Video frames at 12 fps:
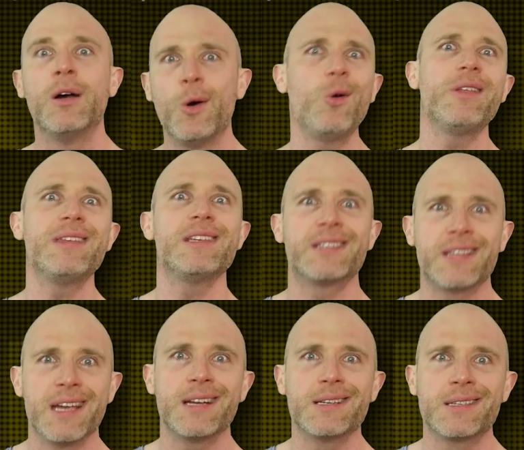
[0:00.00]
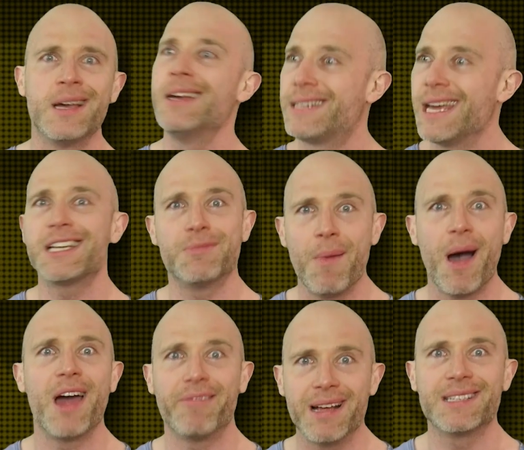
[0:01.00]
All of these things ticked
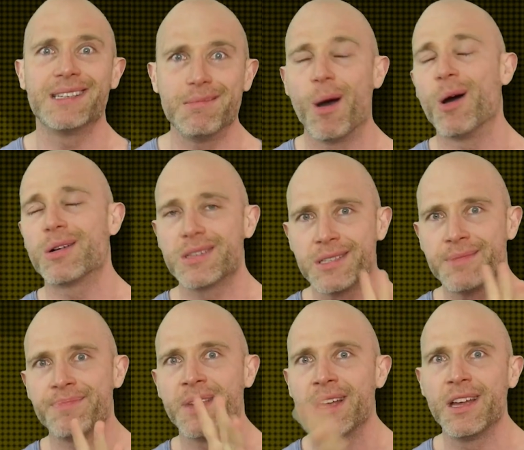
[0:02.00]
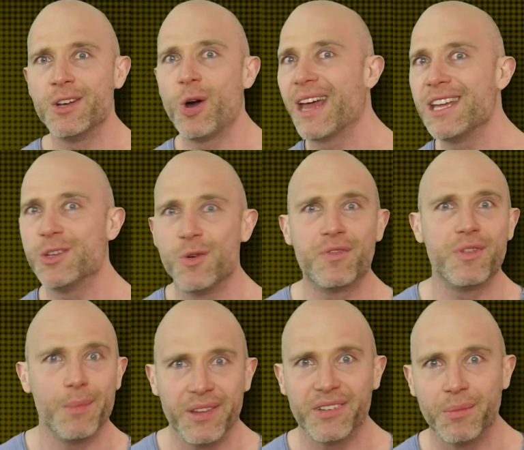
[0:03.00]
my wrestling box, not a
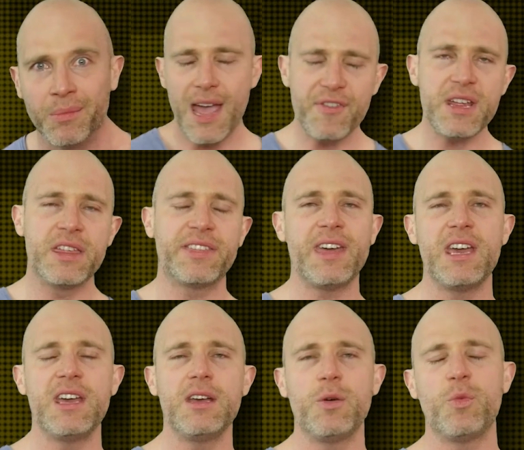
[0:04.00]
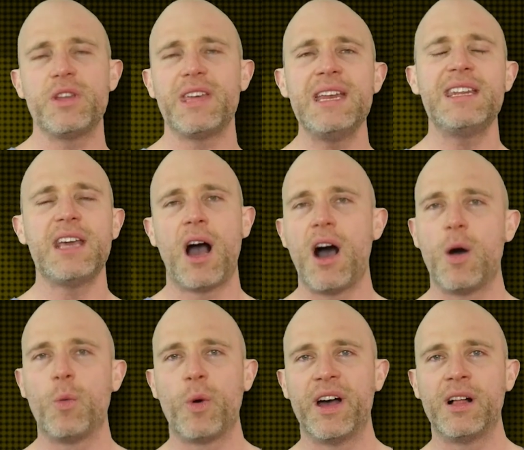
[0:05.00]
euphemism. Everything with Indy
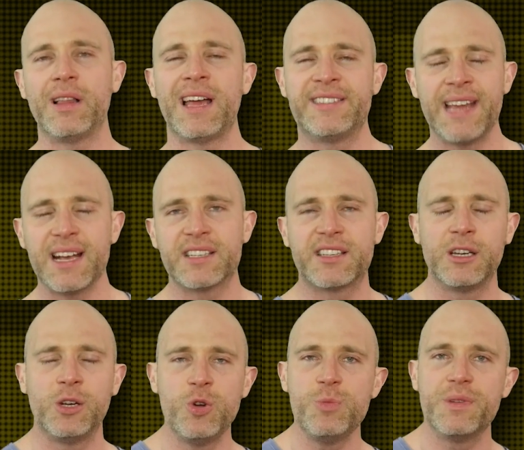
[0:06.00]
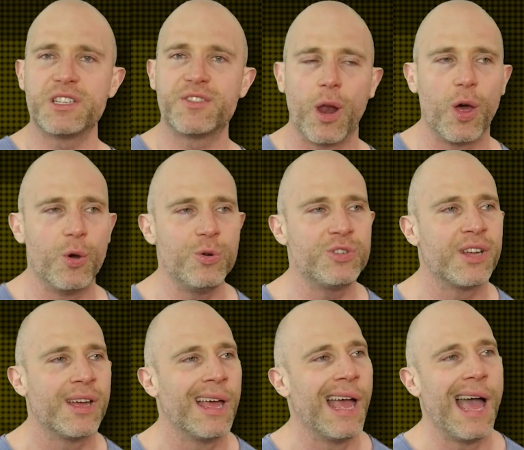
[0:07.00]
Hartwell and Dexter Lumis followed,
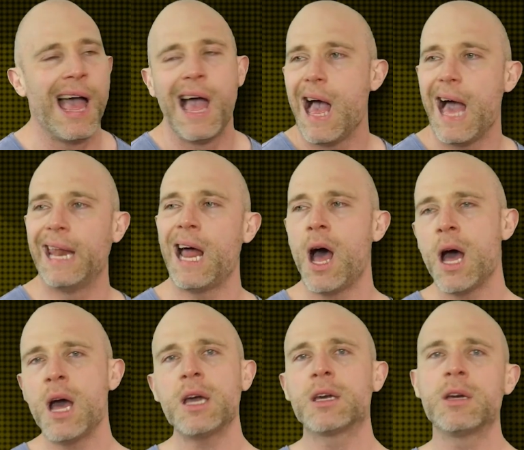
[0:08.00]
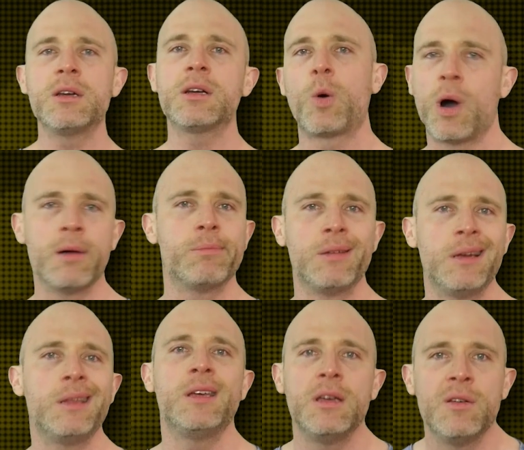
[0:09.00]
and I couldn't quite
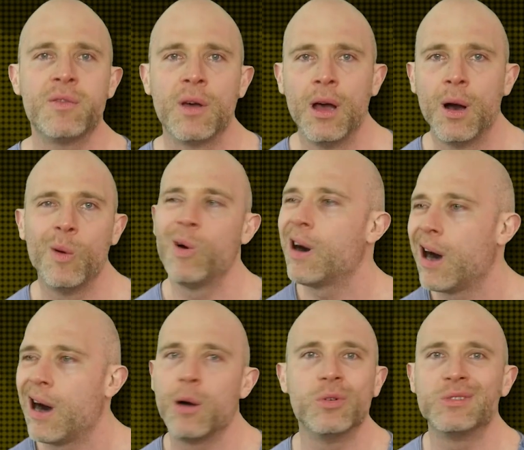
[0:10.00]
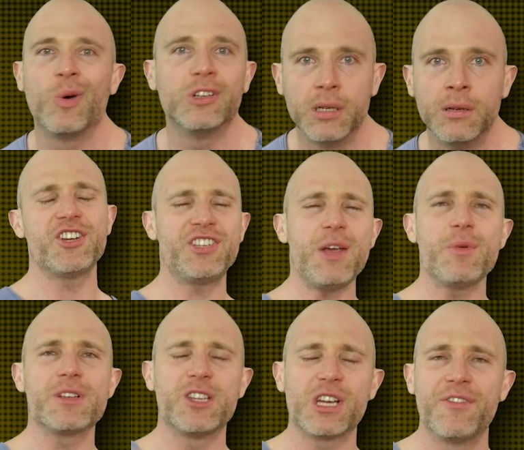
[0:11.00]
believe what I was watching. She
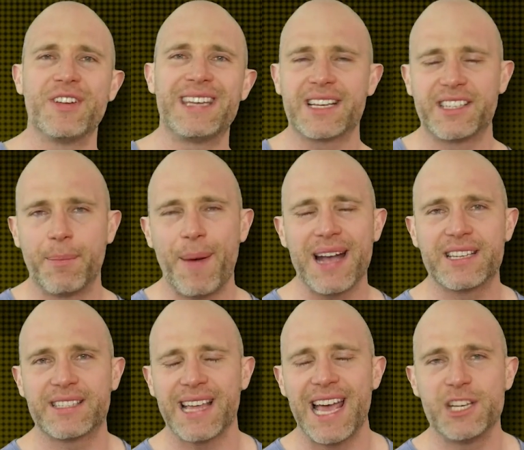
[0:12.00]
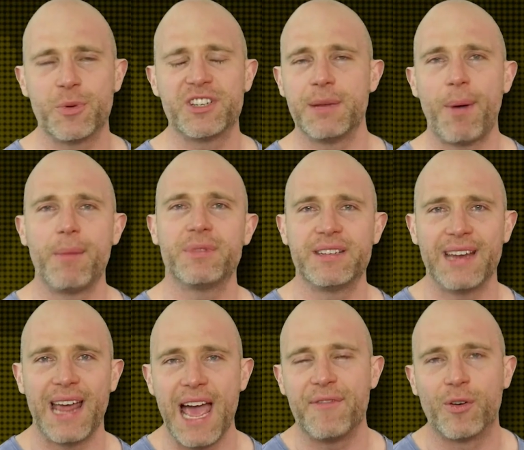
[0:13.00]
was looking for Dexter backstage when she bumped
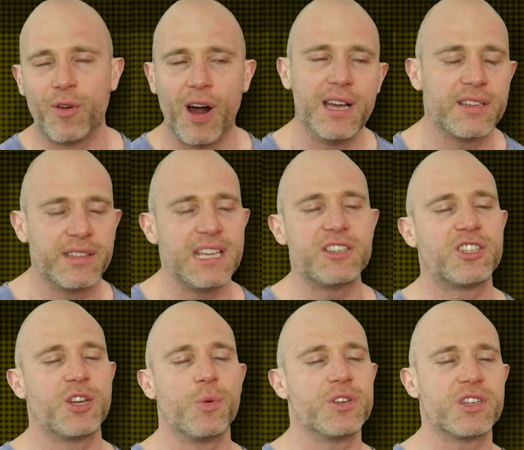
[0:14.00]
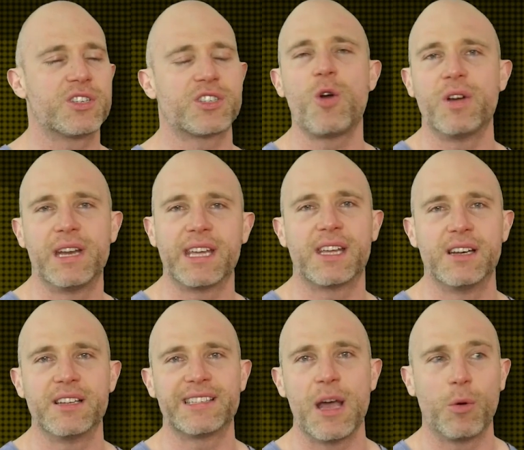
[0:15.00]
into Ever-Rise, and these two were just so
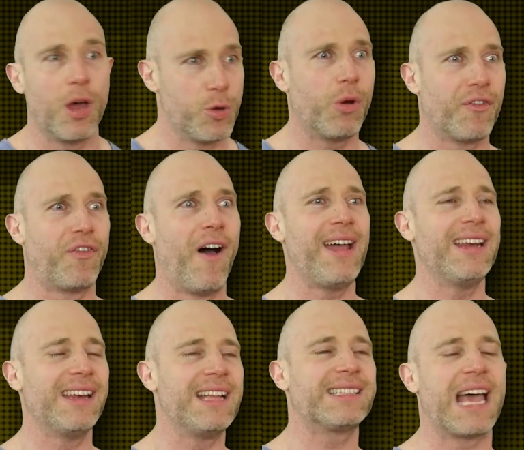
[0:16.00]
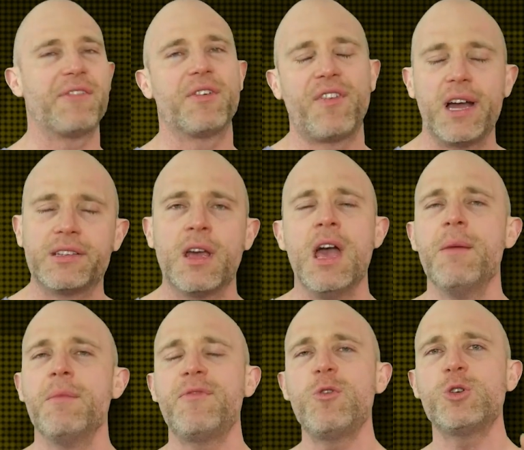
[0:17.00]
ridiculous. They were like, you want a fight? Let's have a fight.
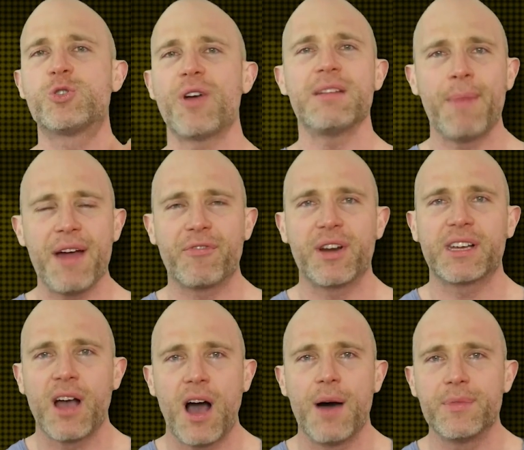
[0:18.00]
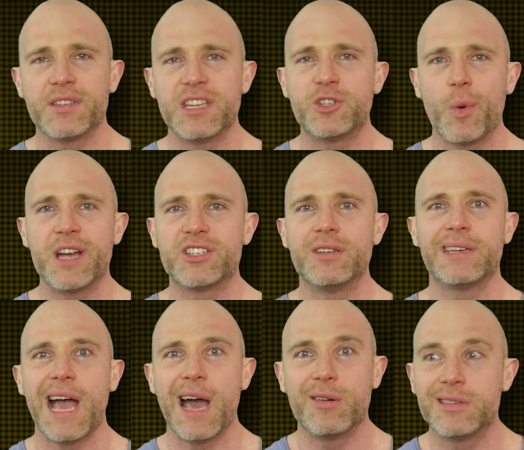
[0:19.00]
Before Drake Maverick calmed the situation
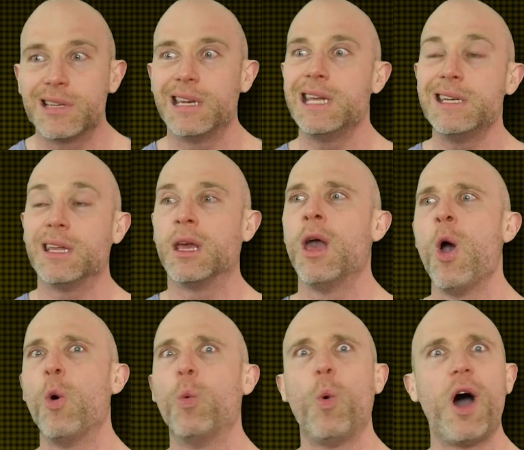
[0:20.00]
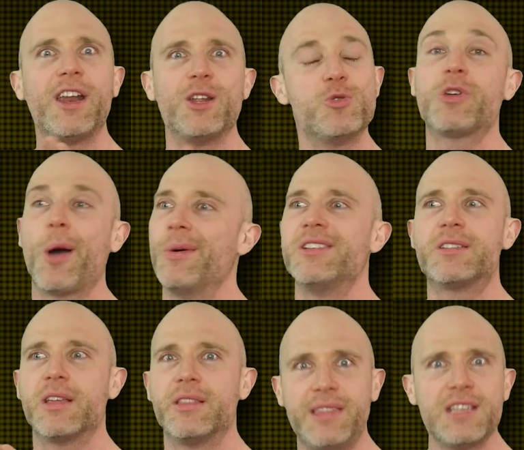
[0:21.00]
down and said, Indy, why don't you go
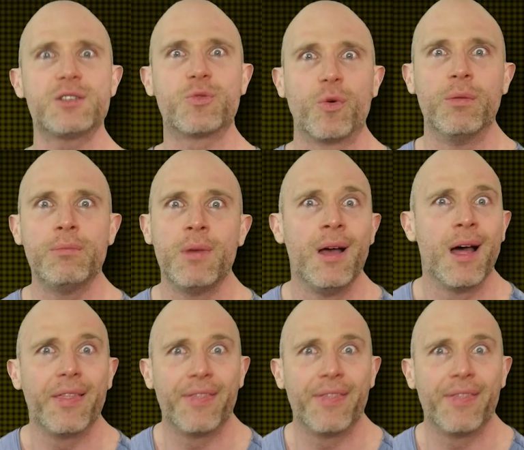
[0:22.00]
into this room?